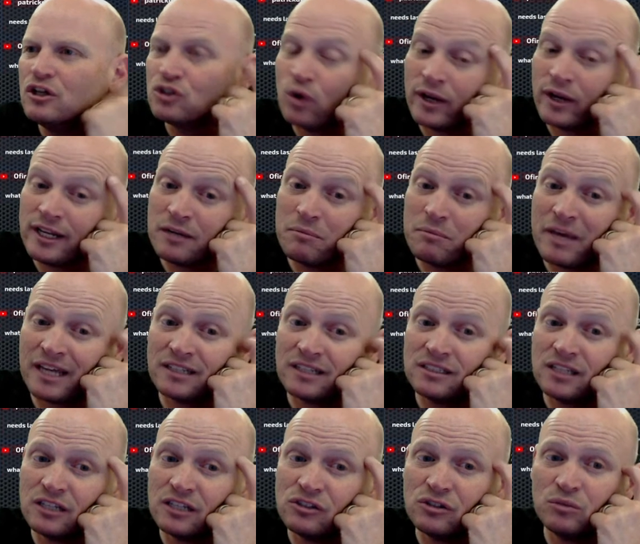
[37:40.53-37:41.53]
So I need to make
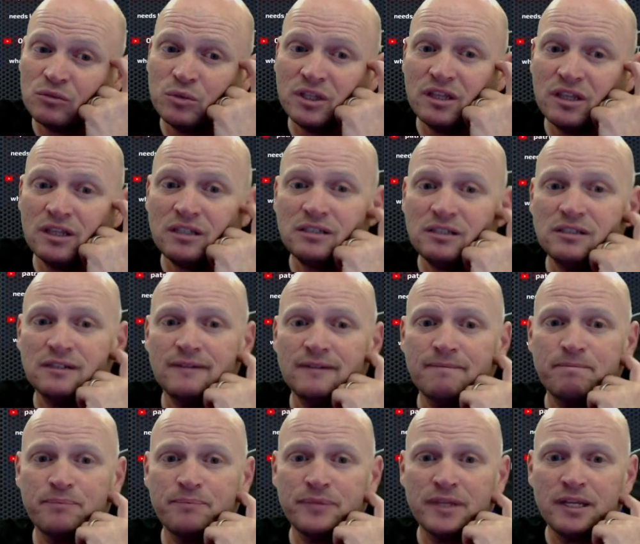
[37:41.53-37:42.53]
a sensor with this.